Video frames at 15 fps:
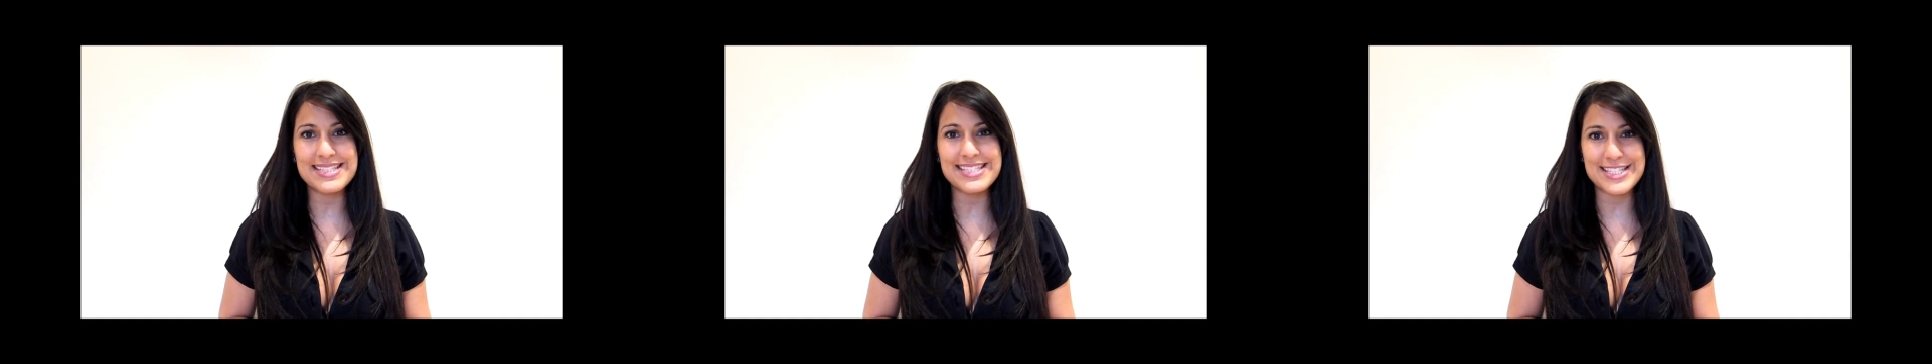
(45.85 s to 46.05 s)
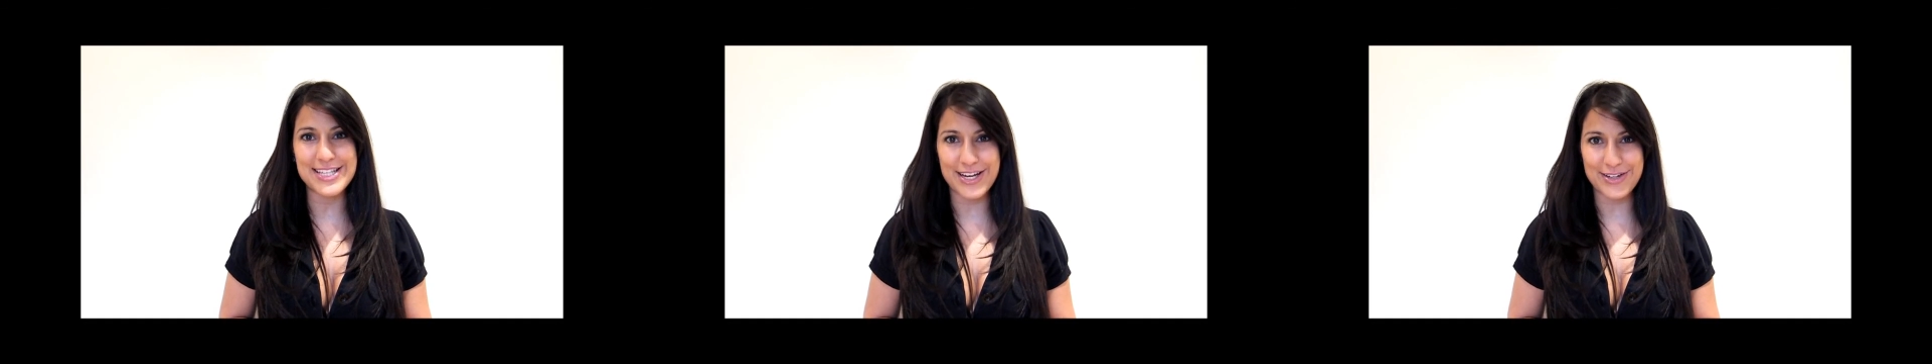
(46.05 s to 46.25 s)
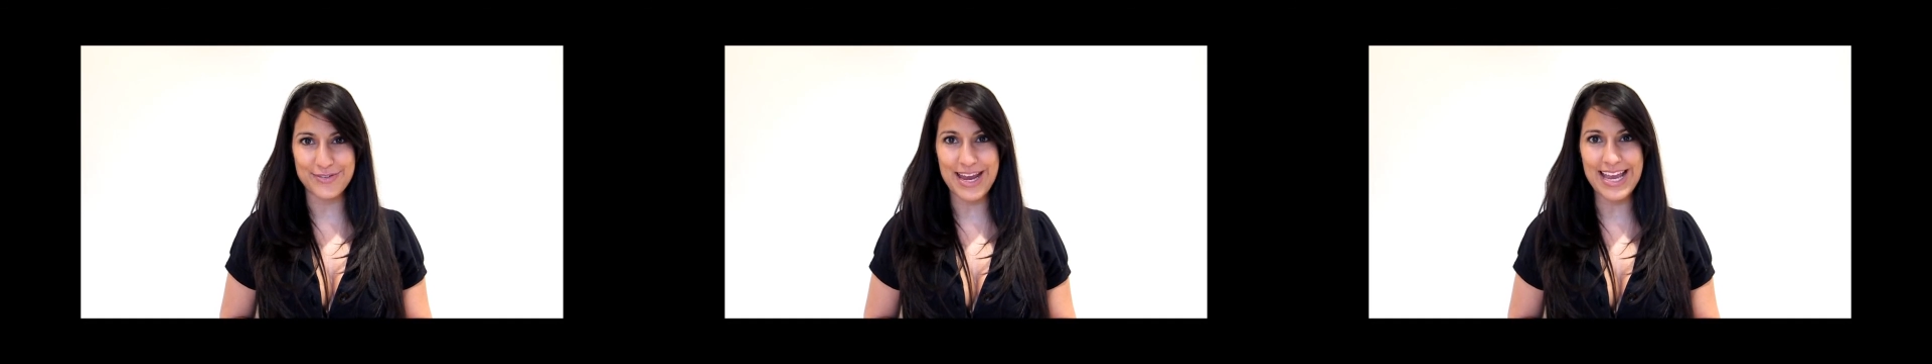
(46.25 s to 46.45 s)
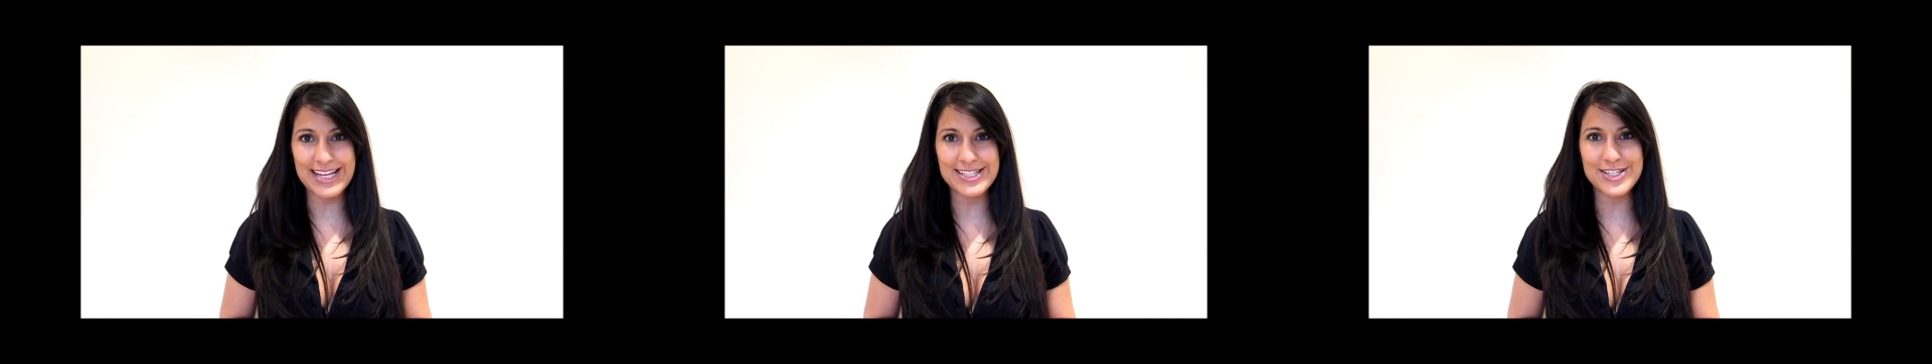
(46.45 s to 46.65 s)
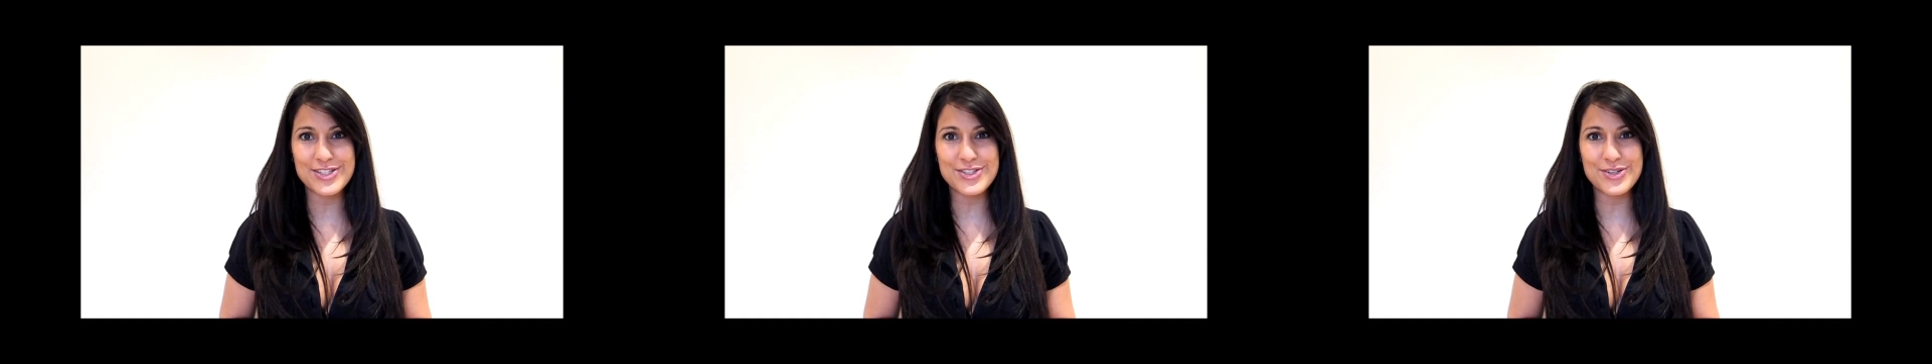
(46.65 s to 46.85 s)

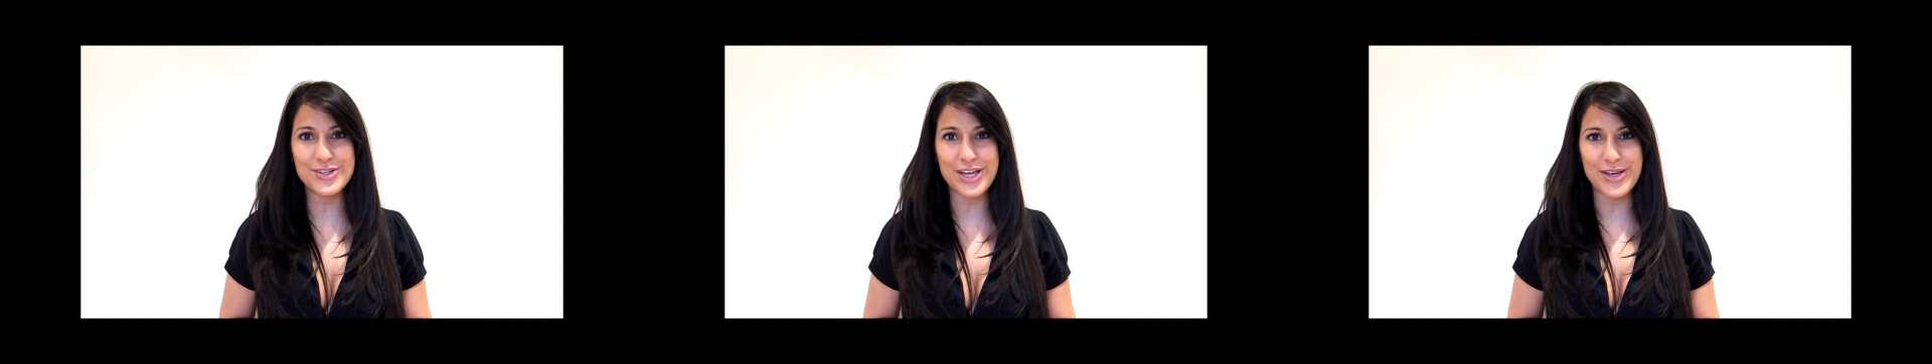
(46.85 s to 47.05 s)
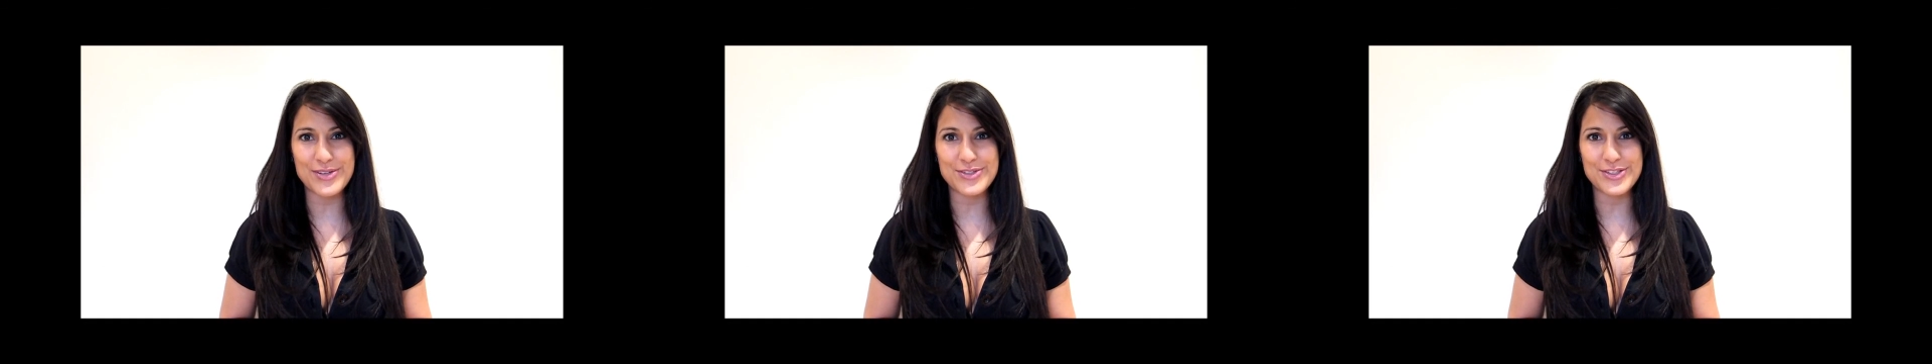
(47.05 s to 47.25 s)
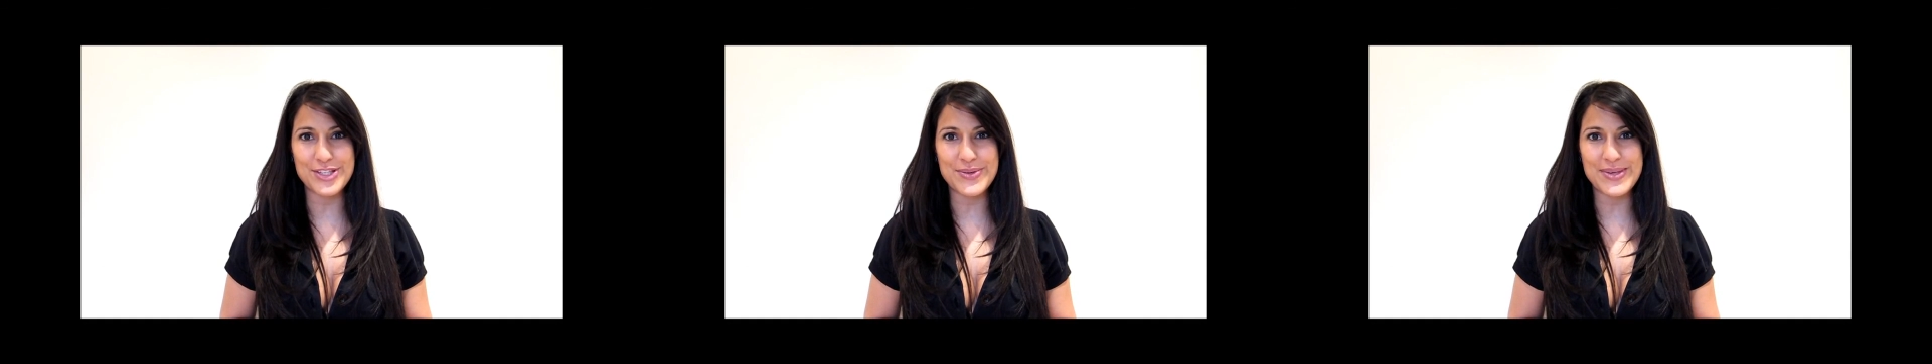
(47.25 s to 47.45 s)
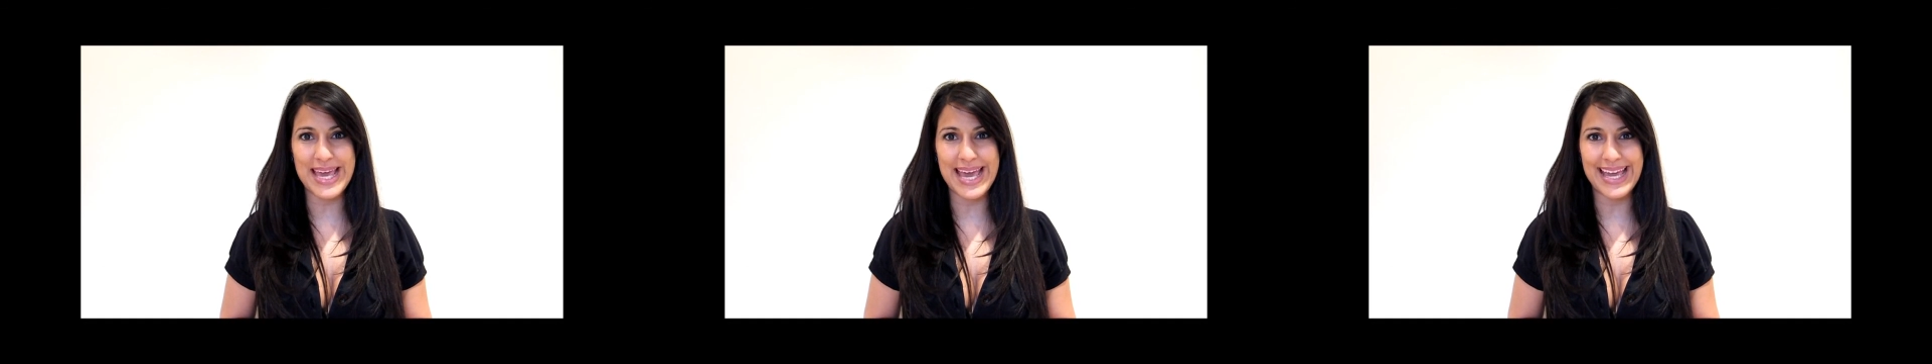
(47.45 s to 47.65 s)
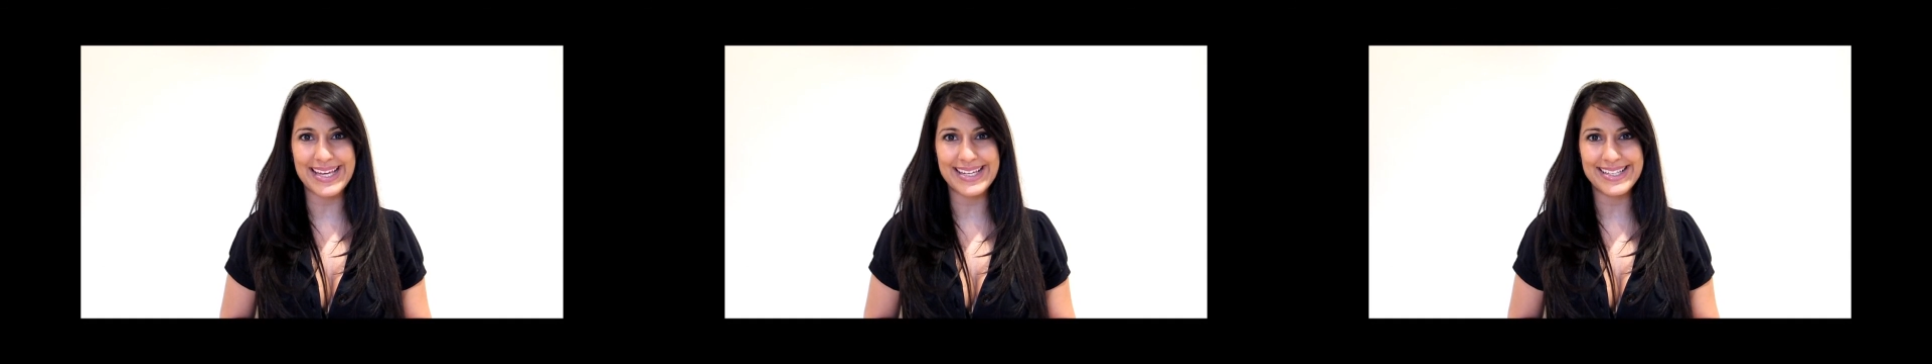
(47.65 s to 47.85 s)
direct dot co dot U
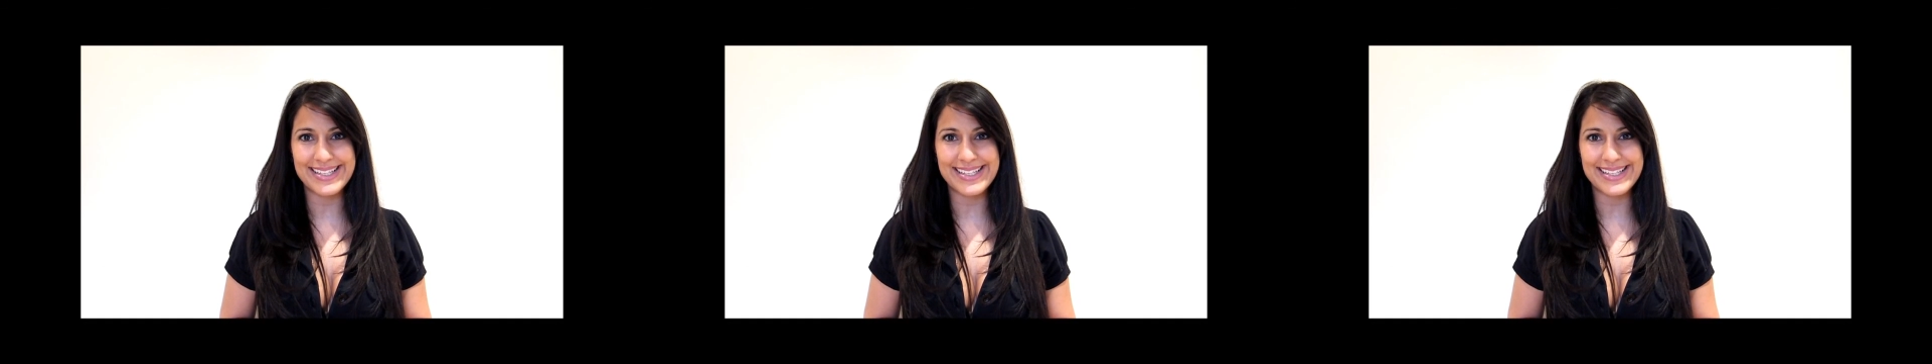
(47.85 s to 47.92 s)
K.